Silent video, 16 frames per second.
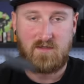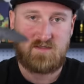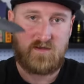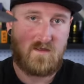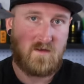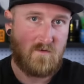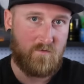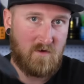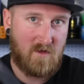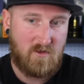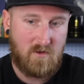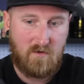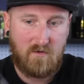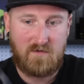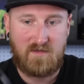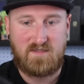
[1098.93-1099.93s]
So the
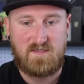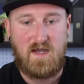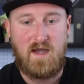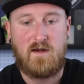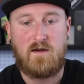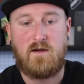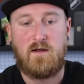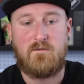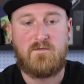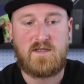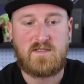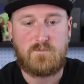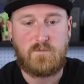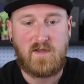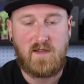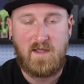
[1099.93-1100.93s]
original designer of
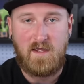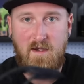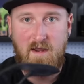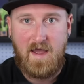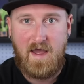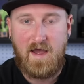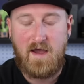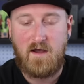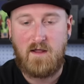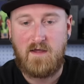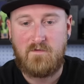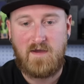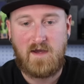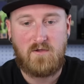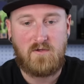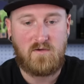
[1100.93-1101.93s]
this blade, Al,
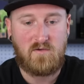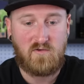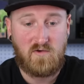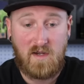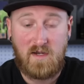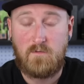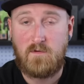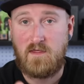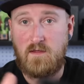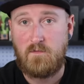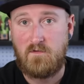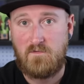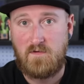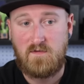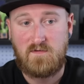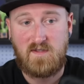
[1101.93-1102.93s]
I've actually trained with him a
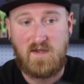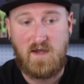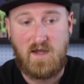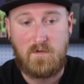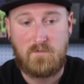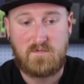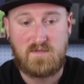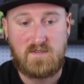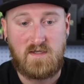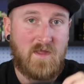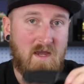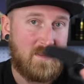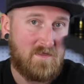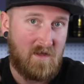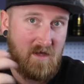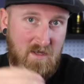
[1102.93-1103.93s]
few times
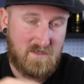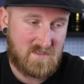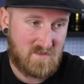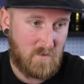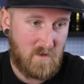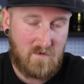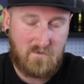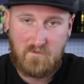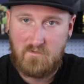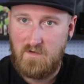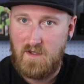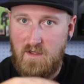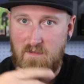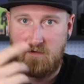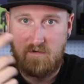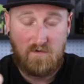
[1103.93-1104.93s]
at the S12
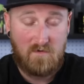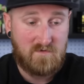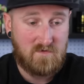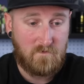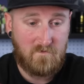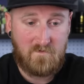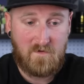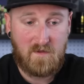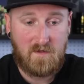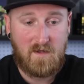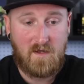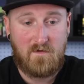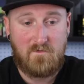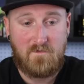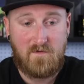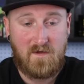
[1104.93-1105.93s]
event. The dude's from
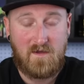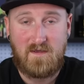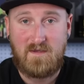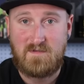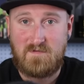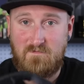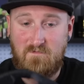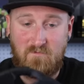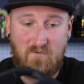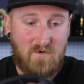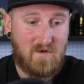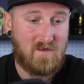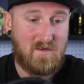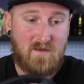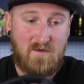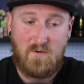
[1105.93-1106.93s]
Philadelphia. He's
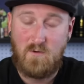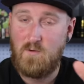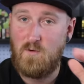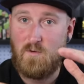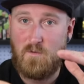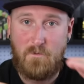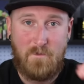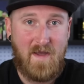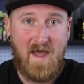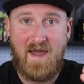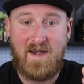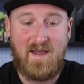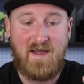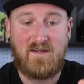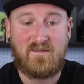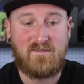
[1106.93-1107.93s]
really cool,
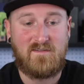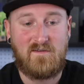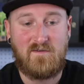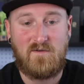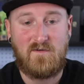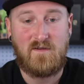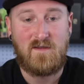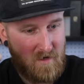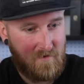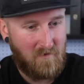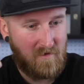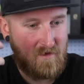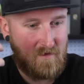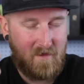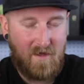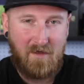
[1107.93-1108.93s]
badass dude. I
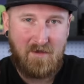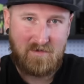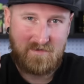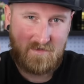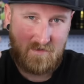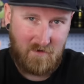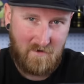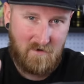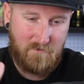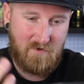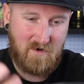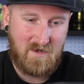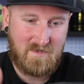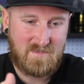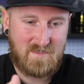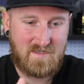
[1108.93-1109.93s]
really like his thought
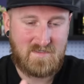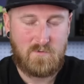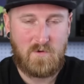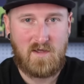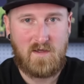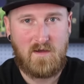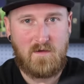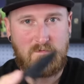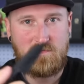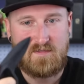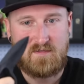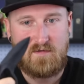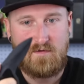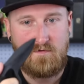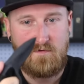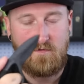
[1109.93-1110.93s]
process when it comes
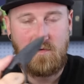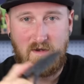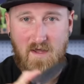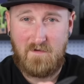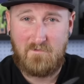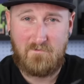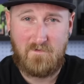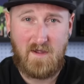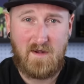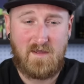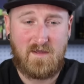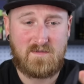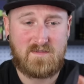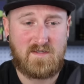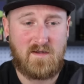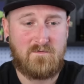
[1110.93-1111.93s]
to knife fighting
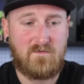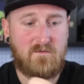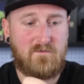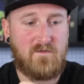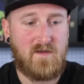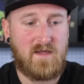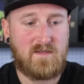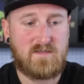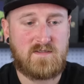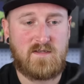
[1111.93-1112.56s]
and self-defense.